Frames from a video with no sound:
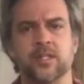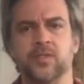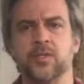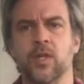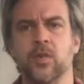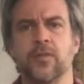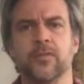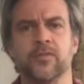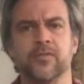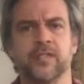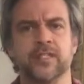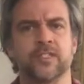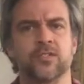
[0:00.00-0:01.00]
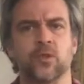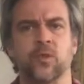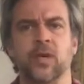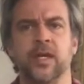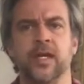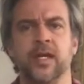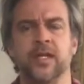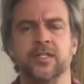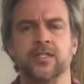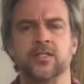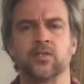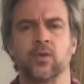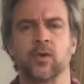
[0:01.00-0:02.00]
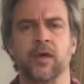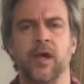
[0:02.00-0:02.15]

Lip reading: we know that this story is a story